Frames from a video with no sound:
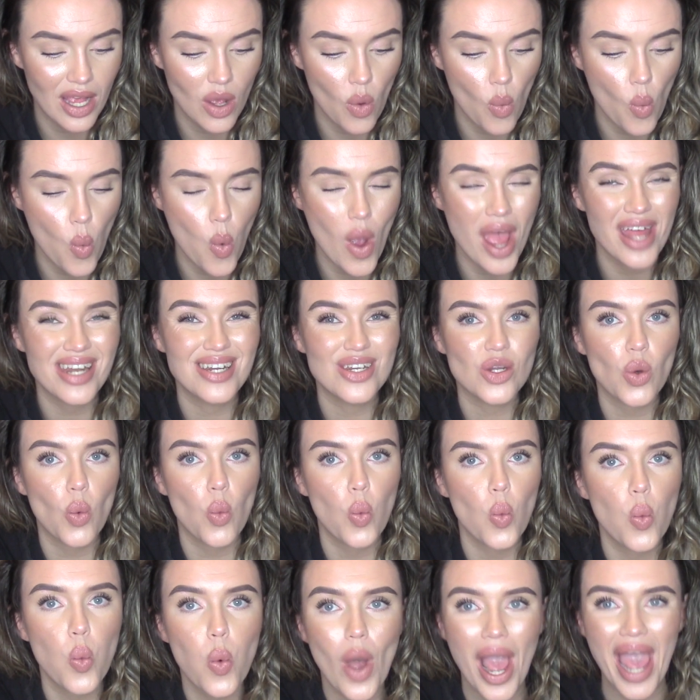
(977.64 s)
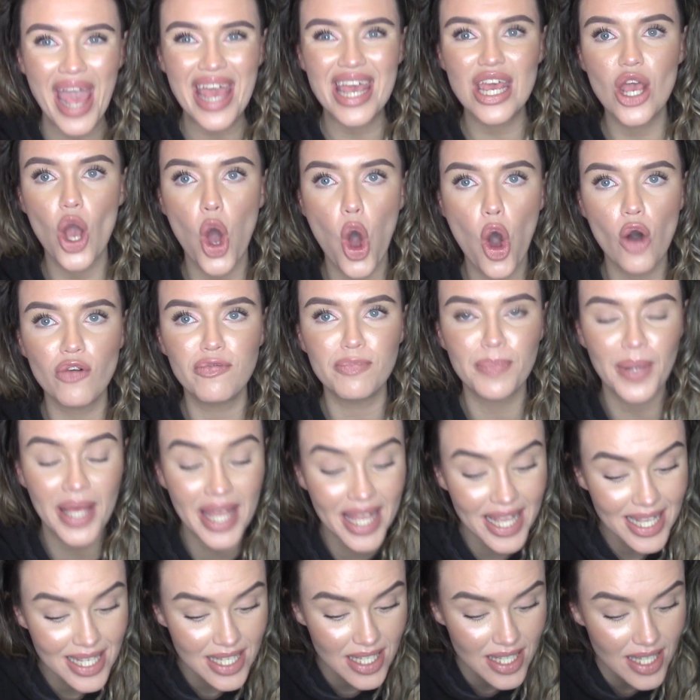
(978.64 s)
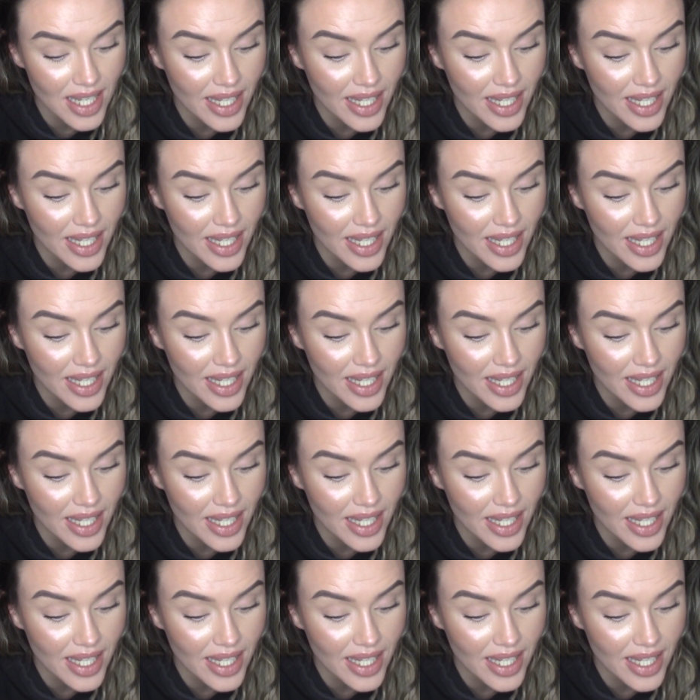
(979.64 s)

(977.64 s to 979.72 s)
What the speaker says: went way off piste